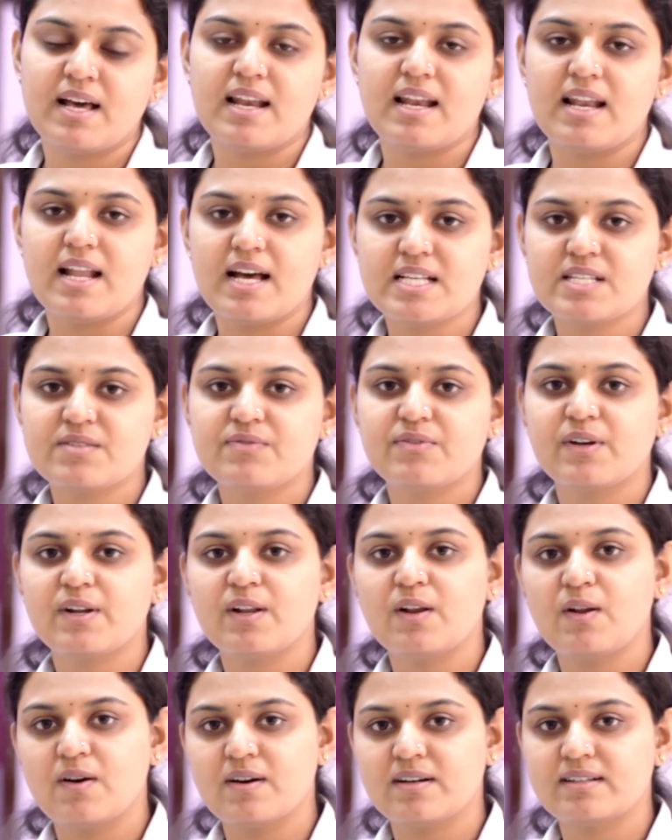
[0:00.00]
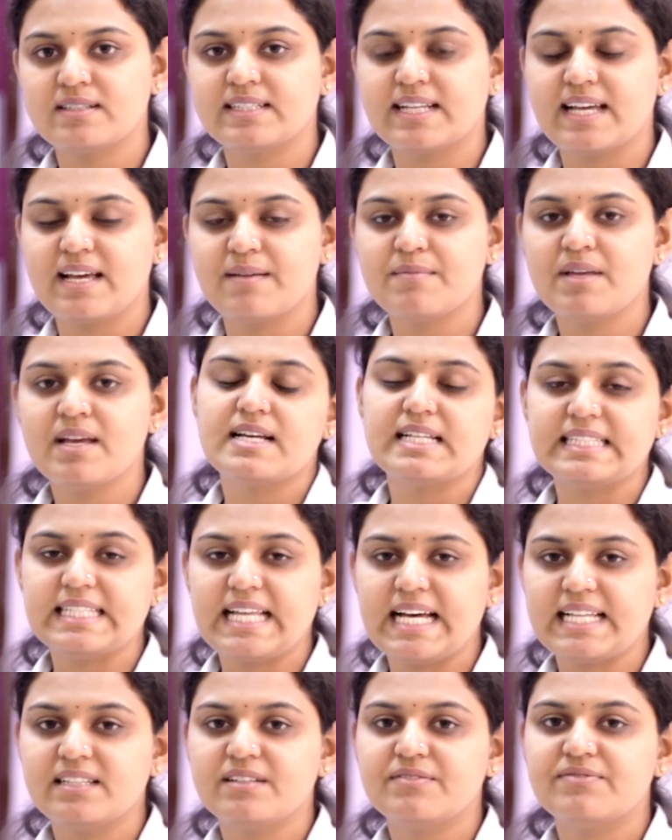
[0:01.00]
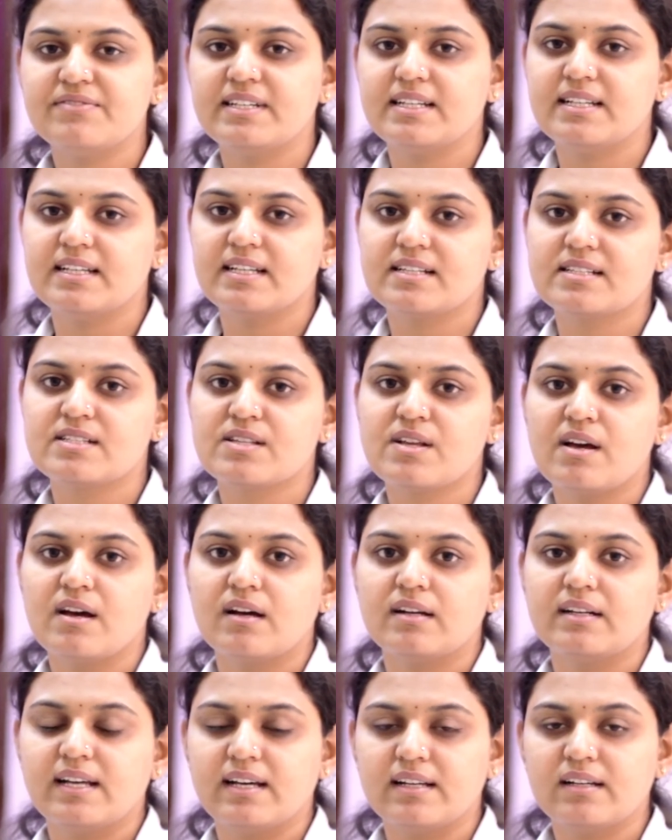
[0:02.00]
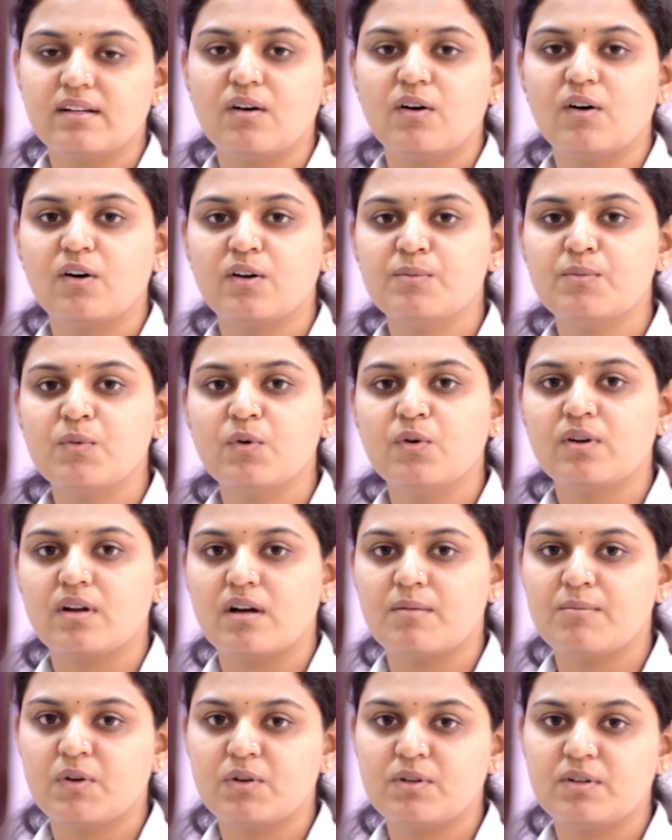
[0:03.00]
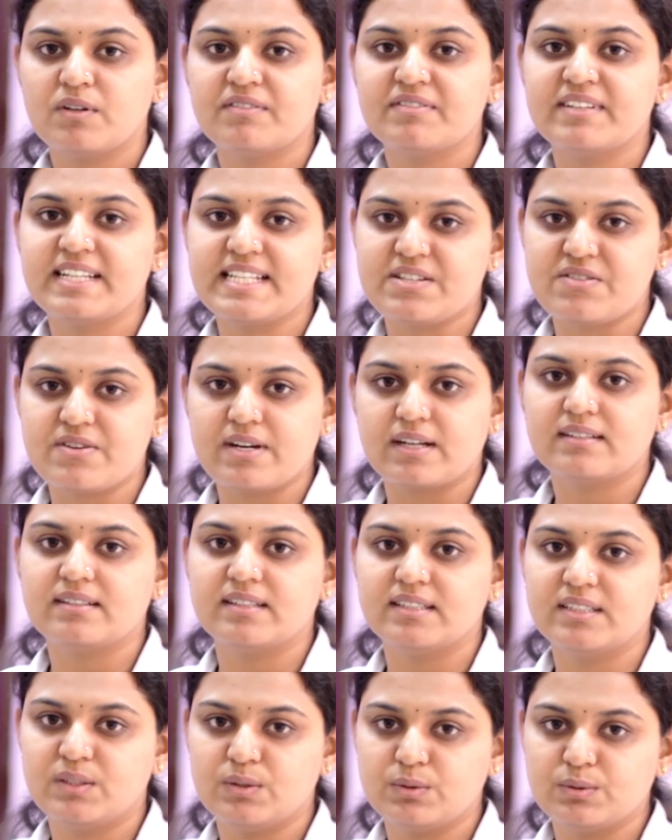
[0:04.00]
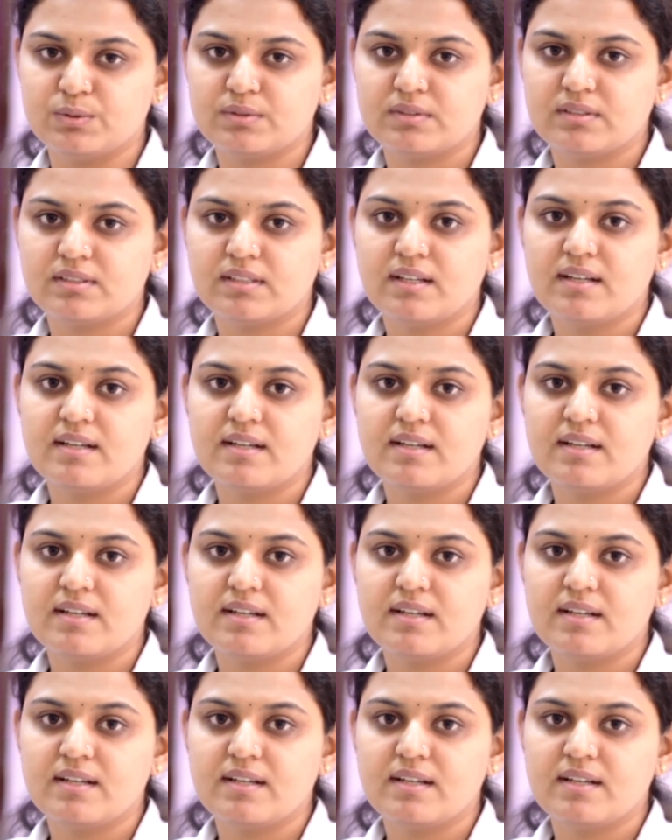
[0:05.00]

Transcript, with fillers: last for a longer time than the fillings done on more amount of destructed tooth